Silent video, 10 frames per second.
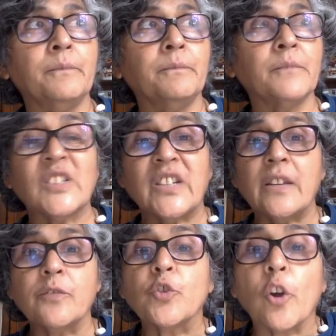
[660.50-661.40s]

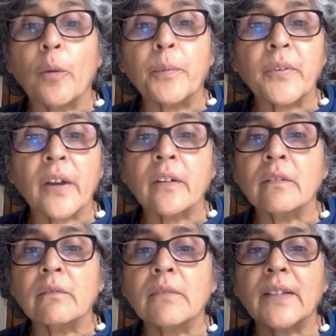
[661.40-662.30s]
Steve Jobs
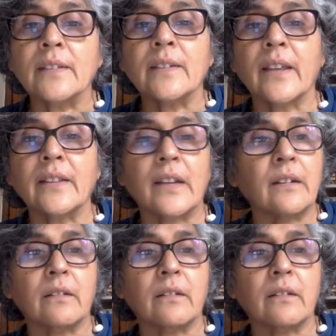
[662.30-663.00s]
and say that